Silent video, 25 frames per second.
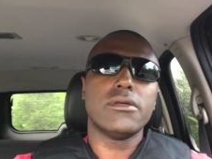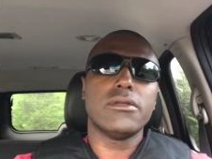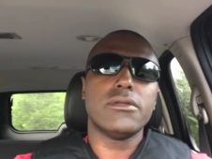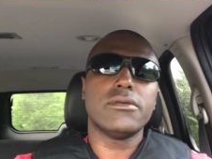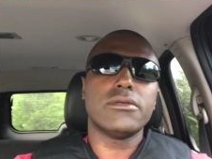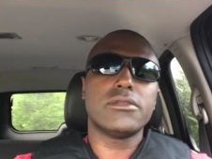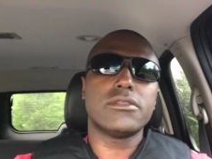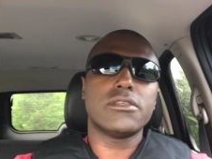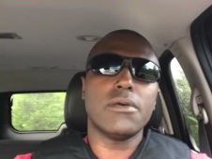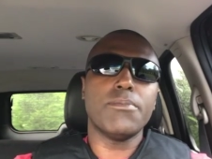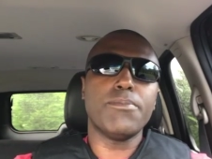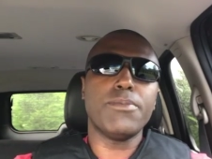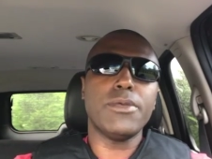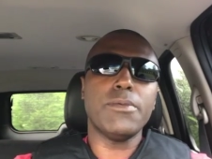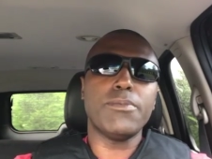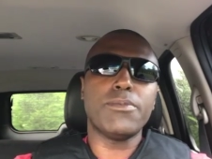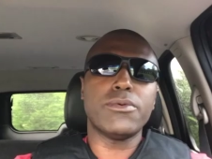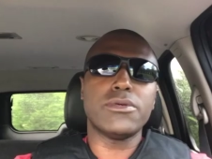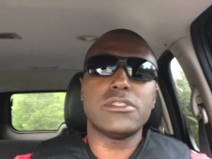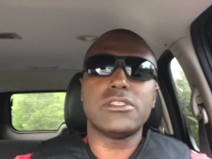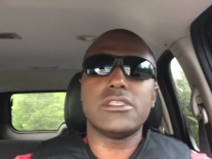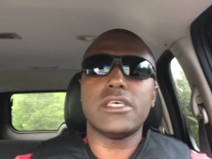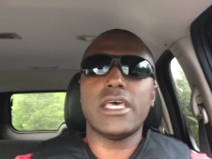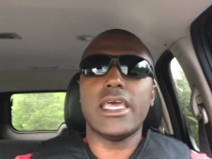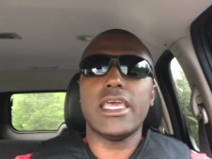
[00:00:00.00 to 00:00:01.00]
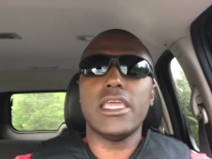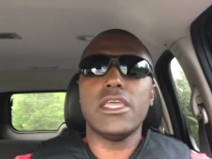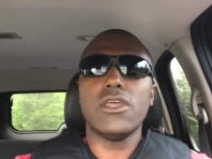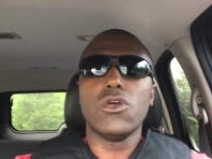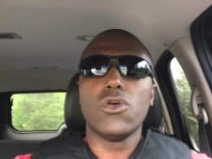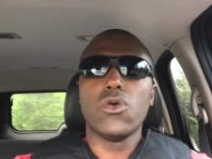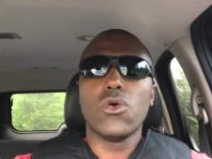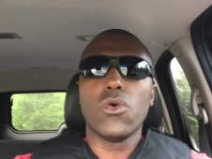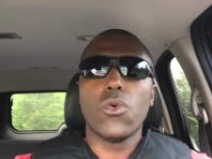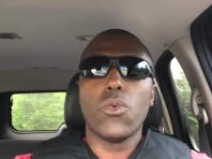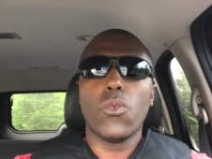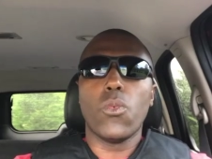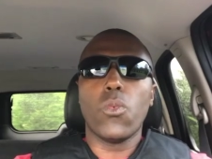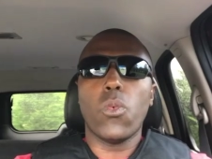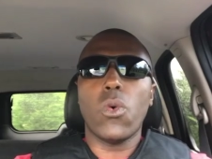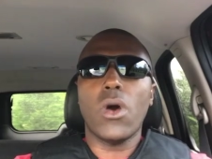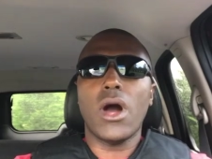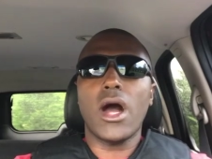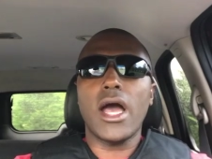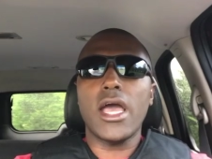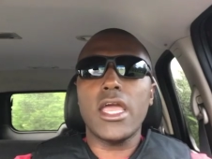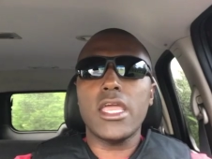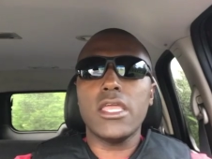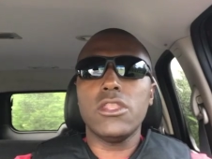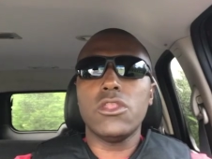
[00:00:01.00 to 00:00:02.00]
some people say,
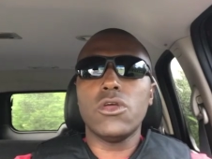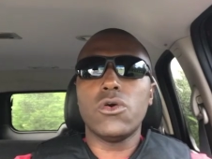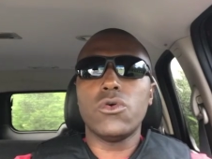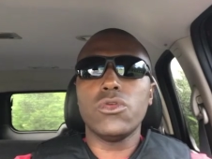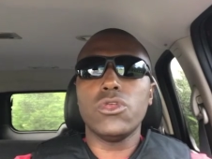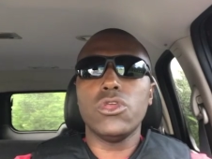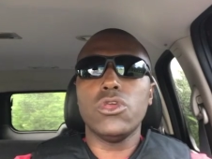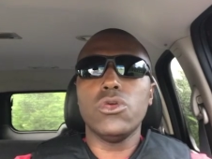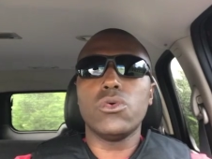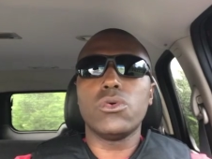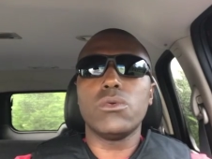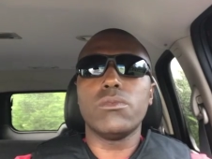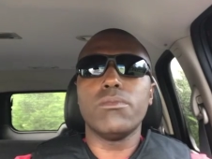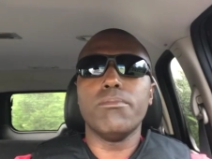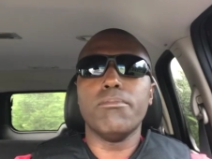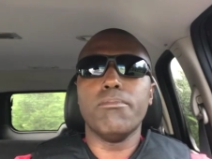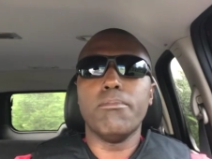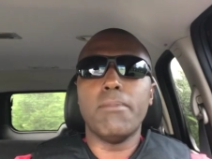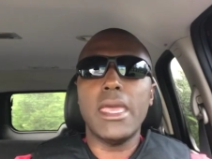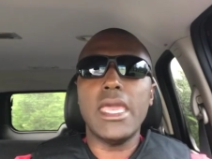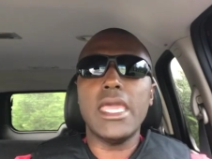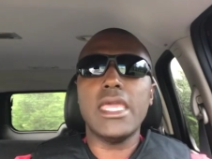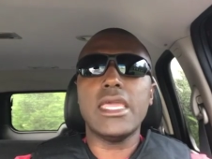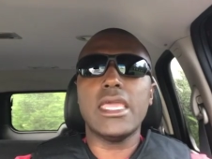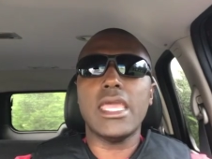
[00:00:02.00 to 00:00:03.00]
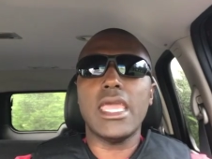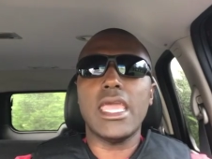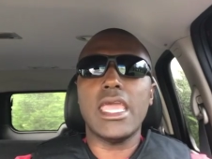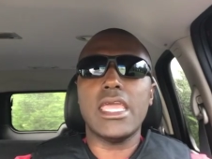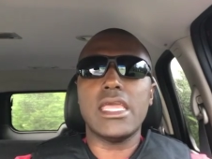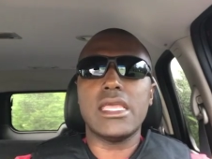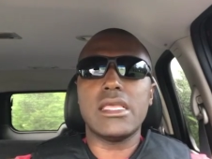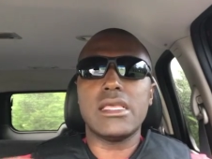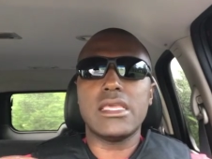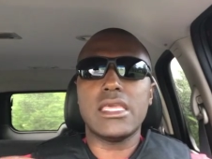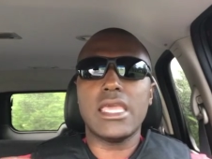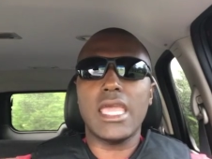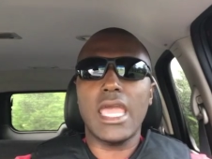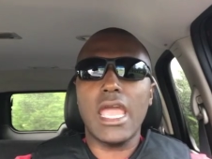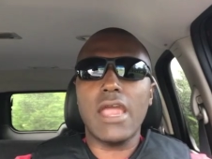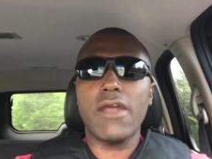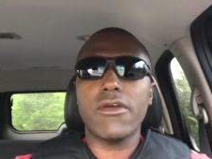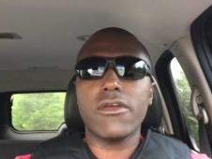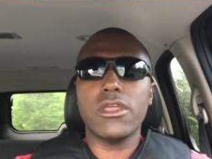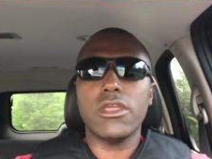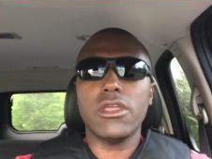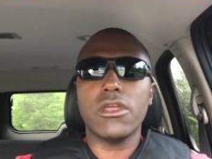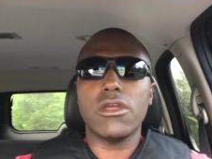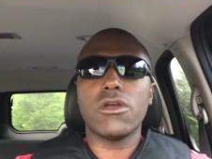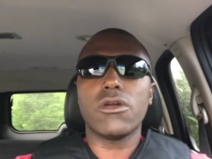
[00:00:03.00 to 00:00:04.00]
why don't you make a
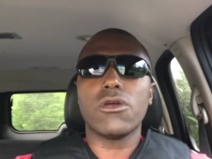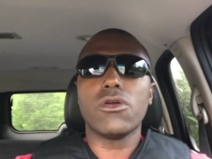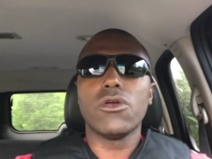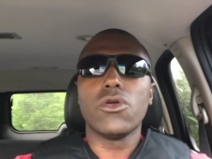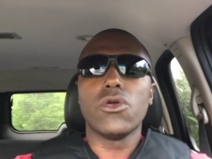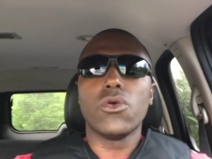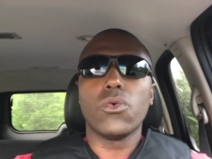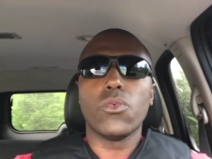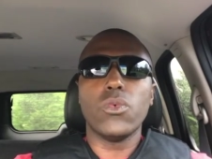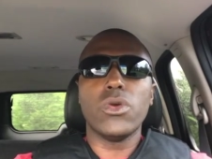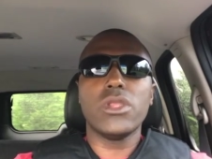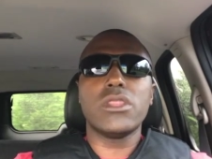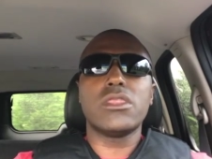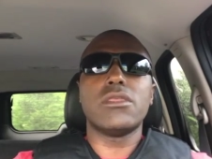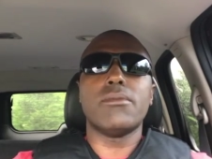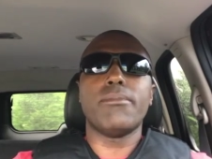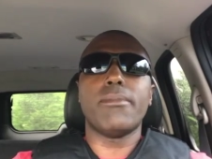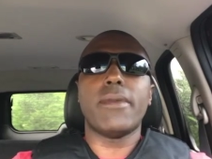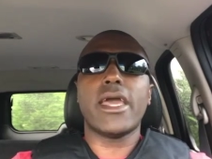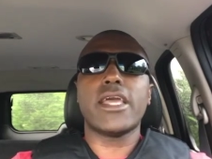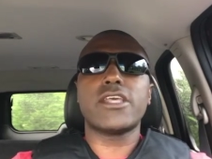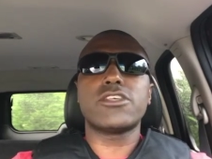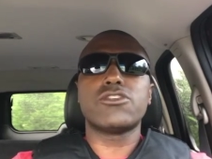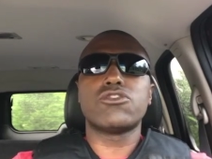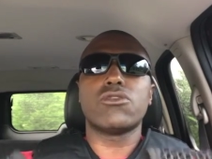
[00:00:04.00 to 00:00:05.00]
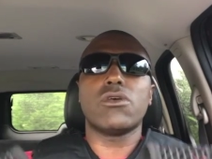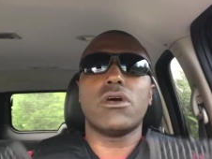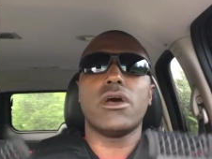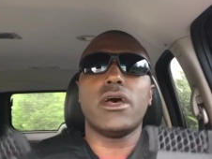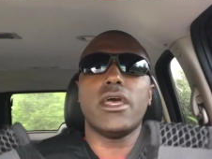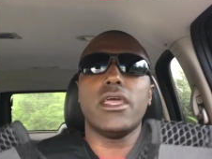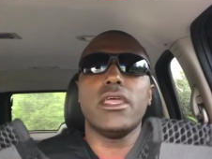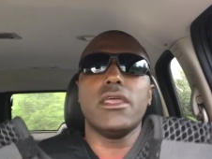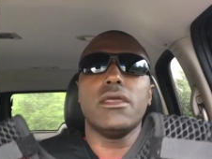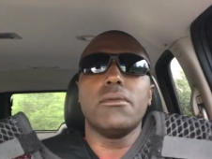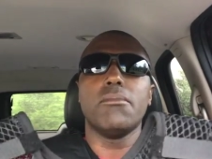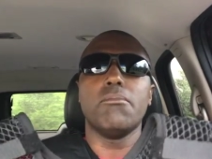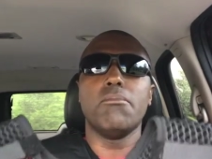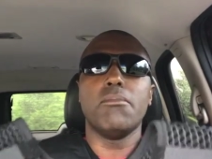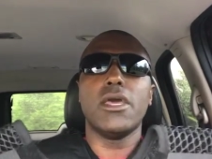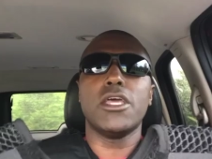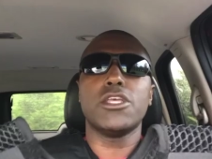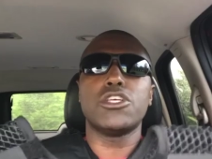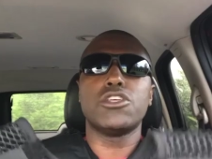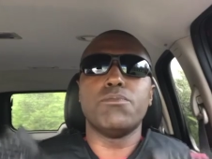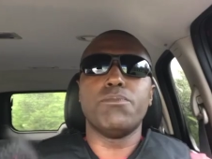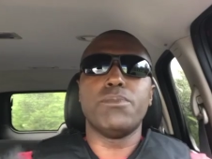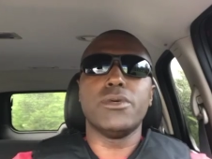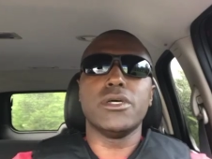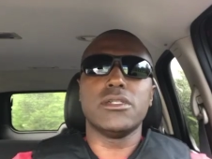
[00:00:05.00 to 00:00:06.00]
carrier with the Maxx-Dri
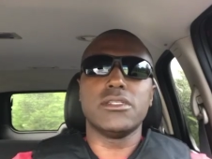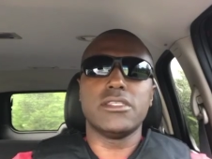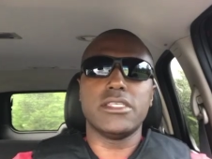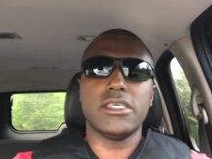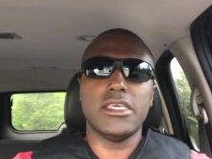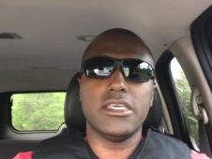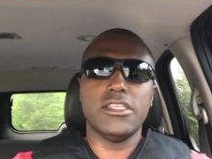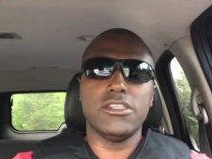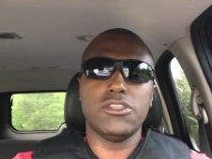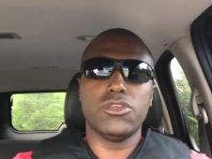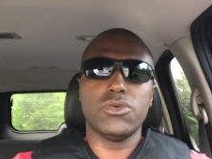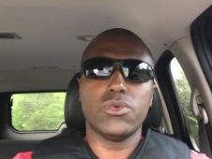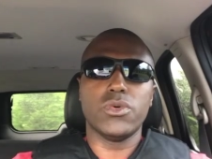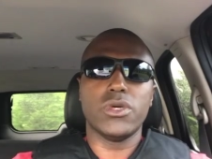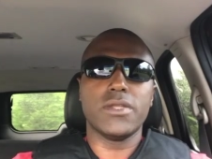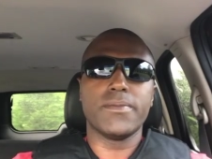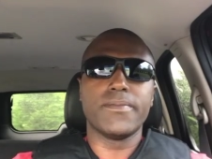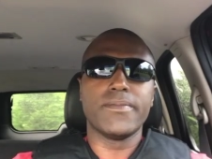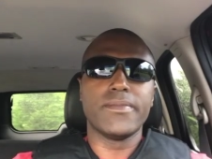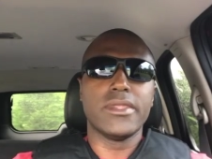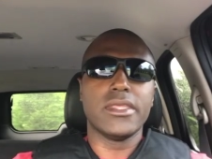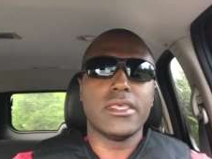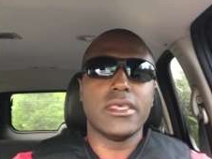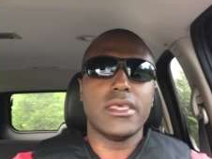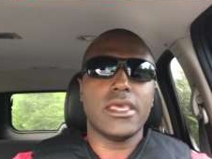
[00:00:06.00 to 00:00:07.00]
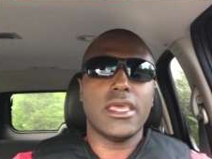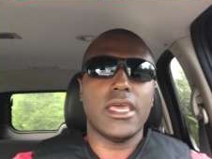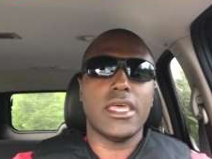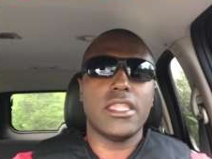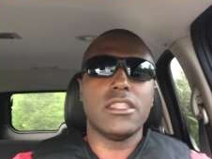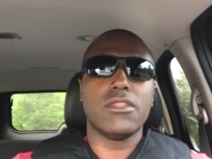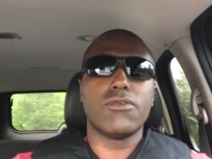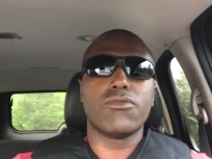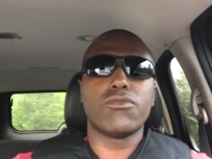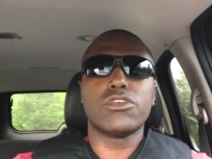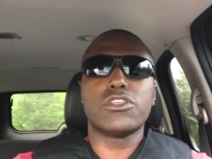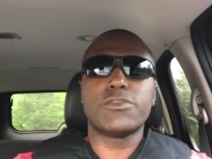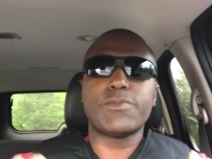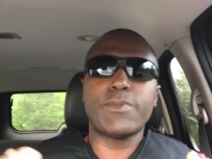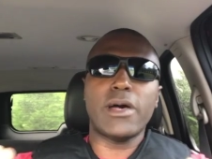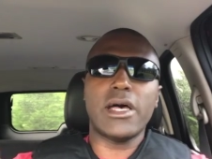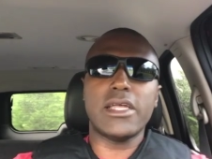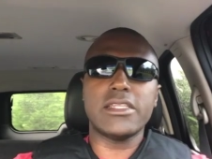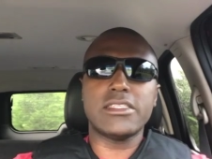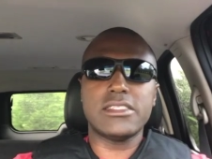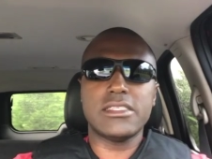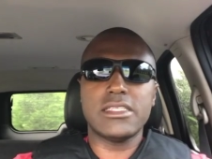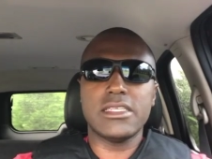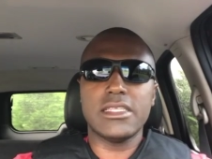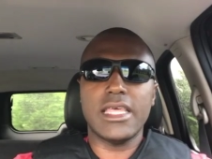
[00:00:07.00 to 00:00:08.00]
mesh built into it? And the
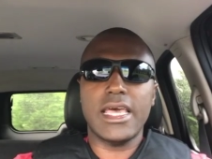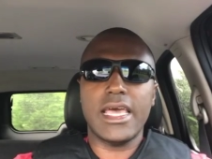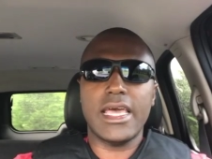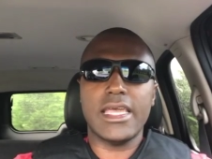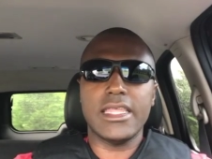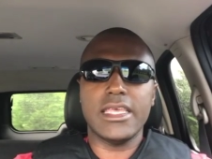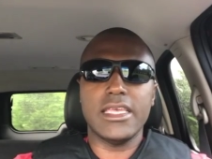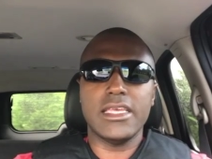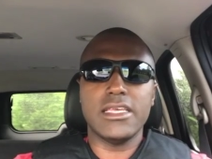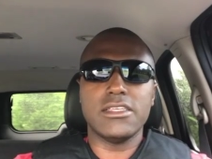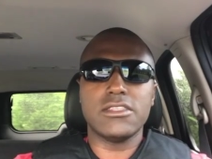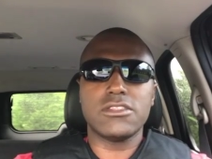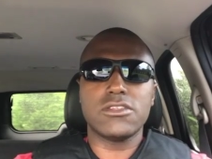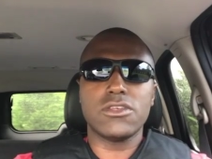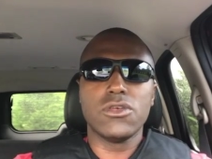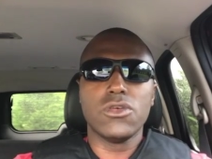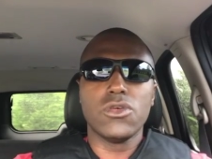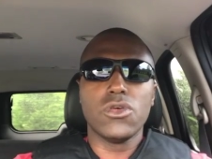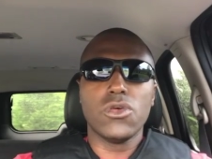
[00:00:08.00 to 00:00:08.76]
response to that is,